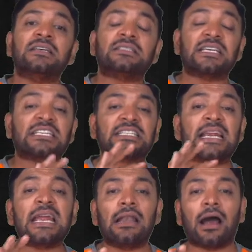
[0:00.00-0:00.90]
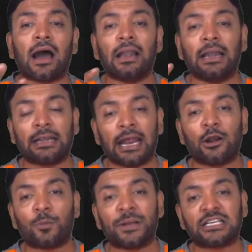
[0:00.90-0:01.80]
60 100 10
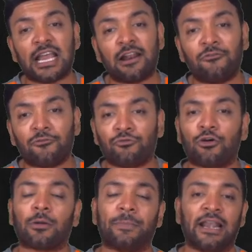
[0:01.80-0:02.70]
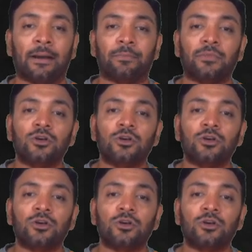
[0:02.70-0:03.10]
rupee share 4 paid up.